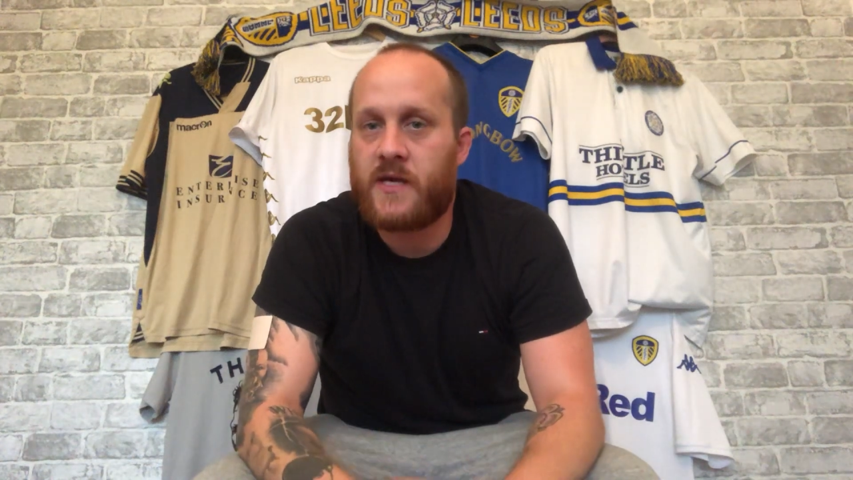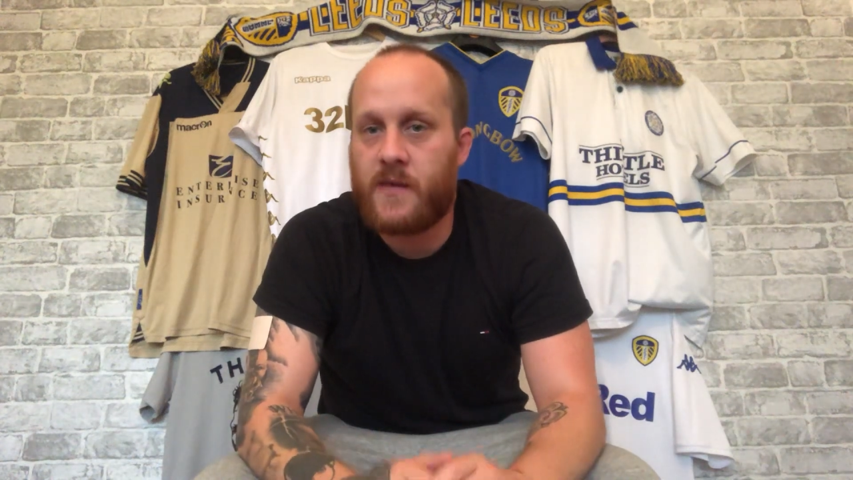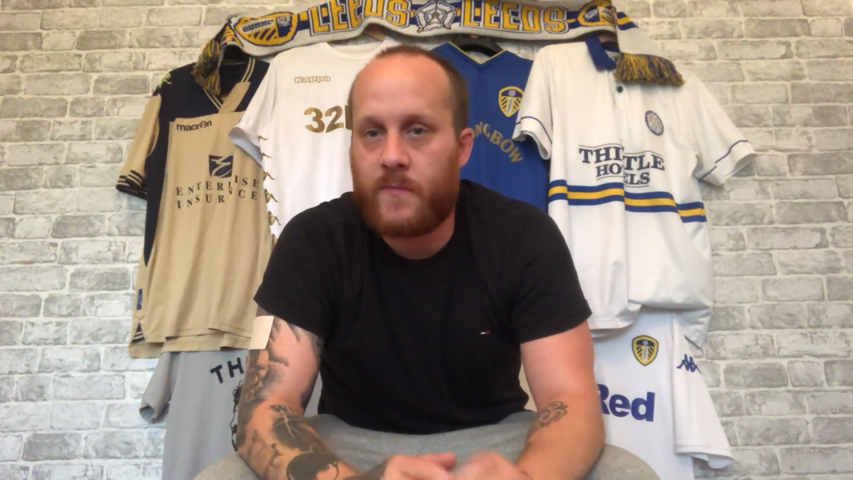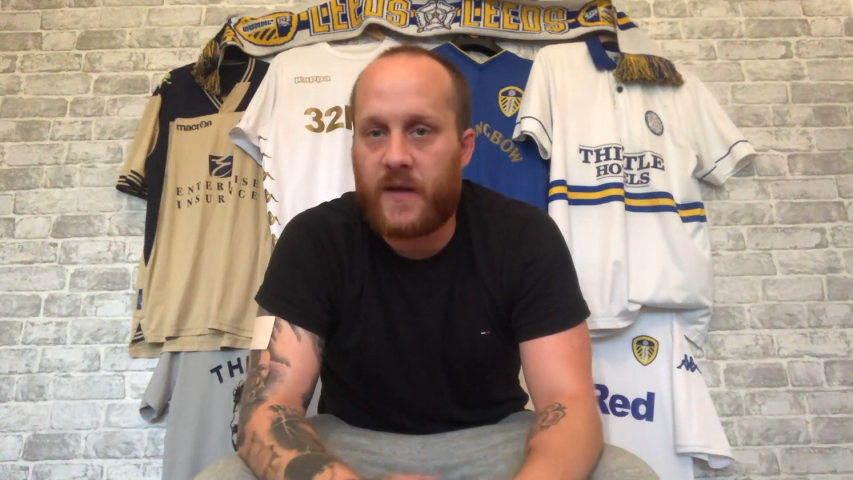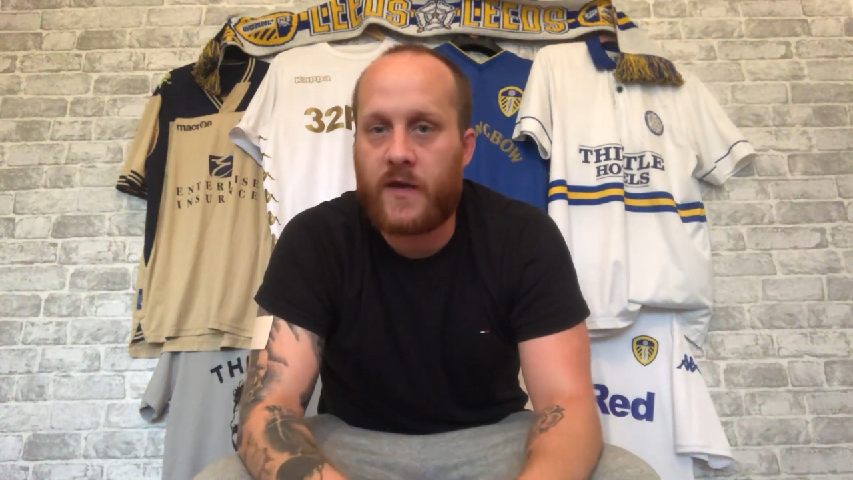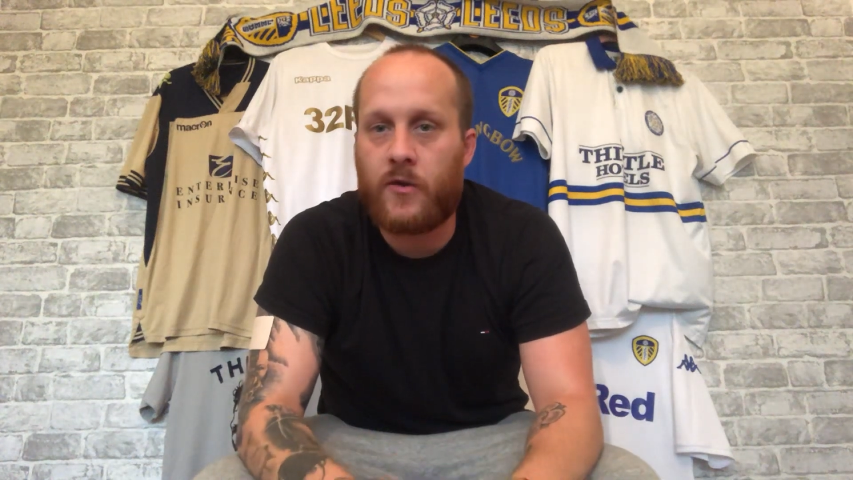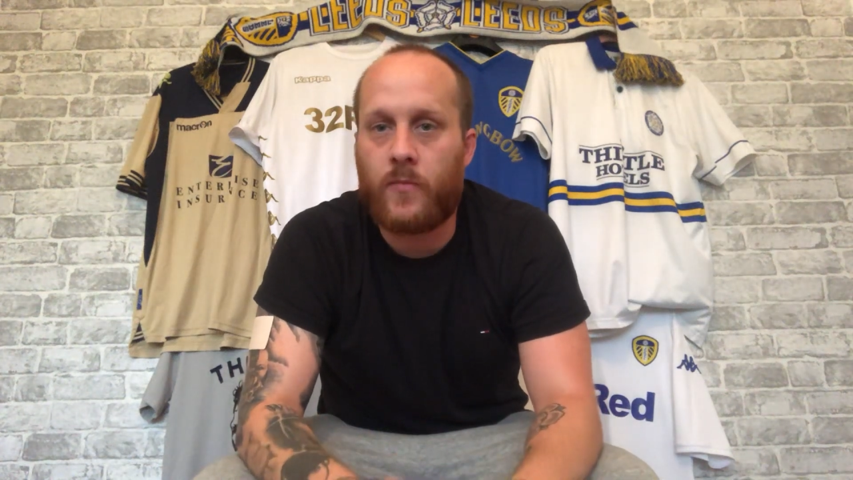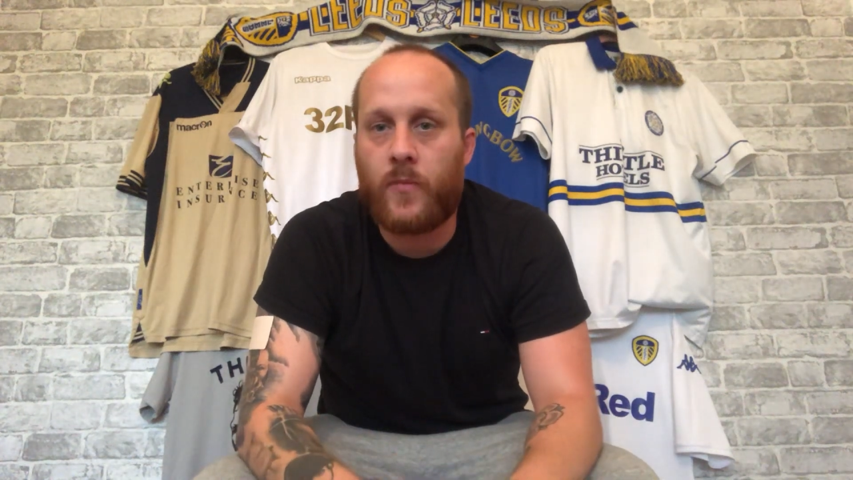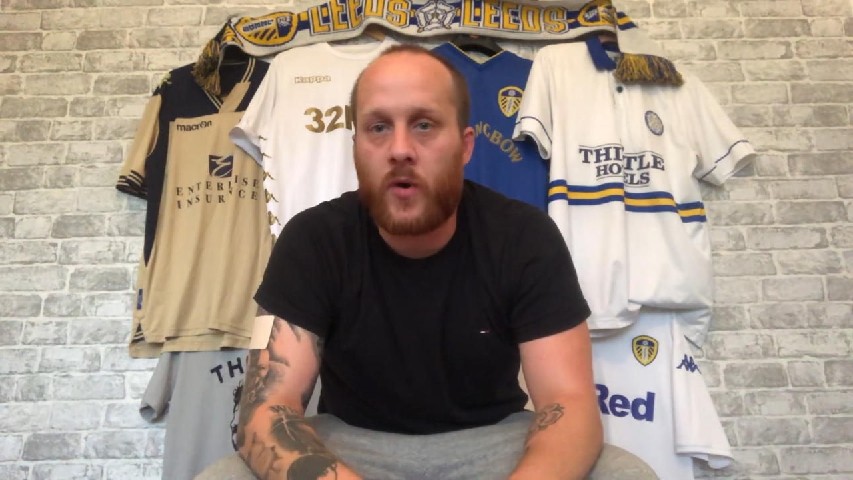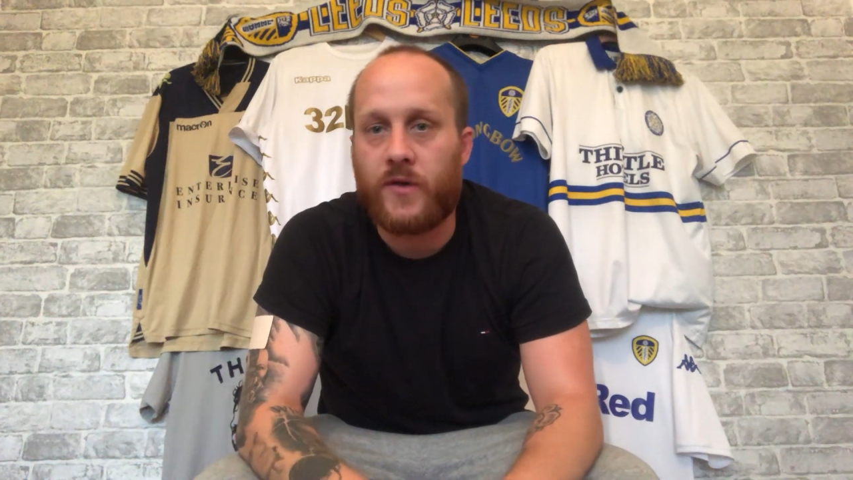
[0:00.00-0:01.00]
keep picking
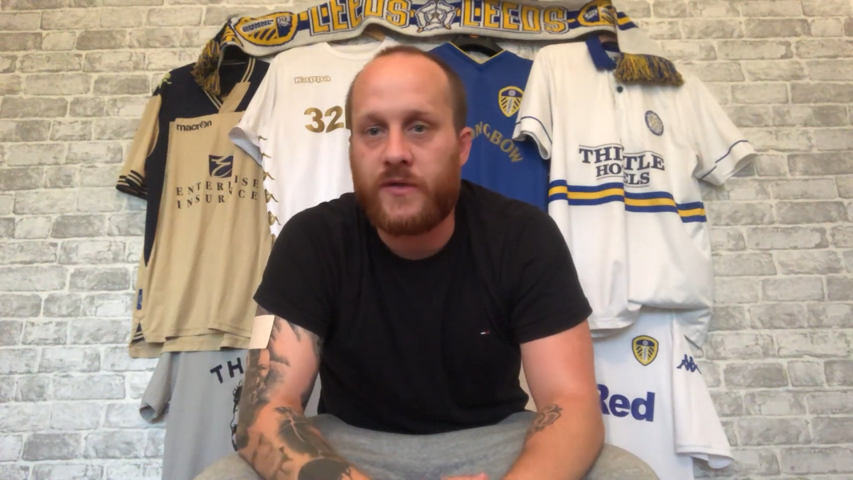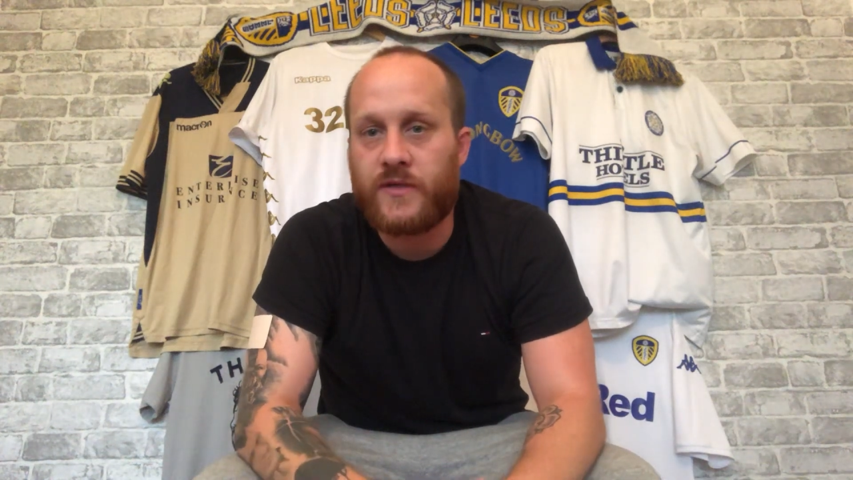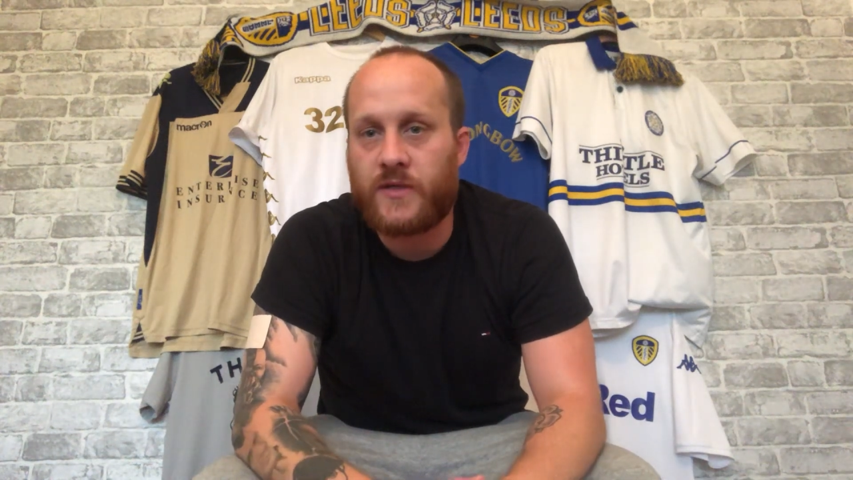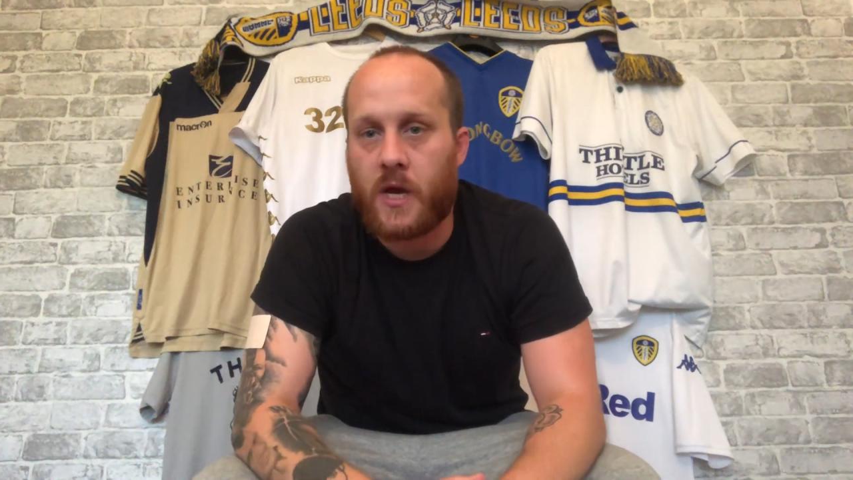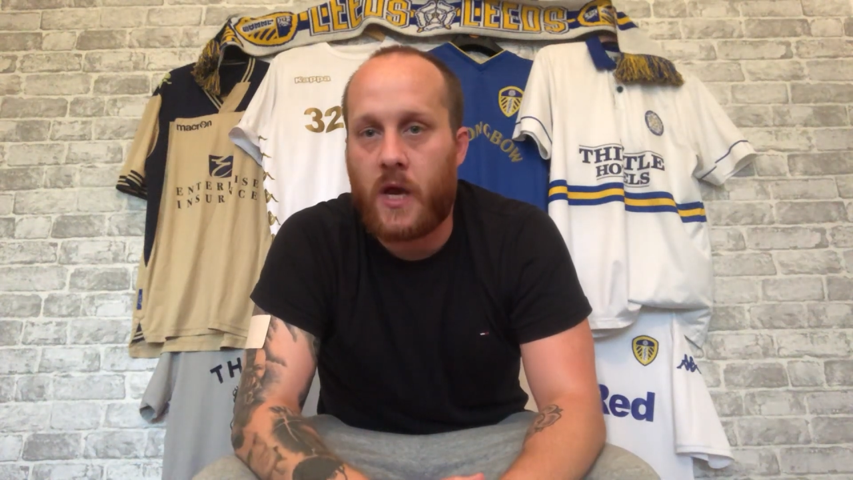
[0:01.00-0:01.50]
up points.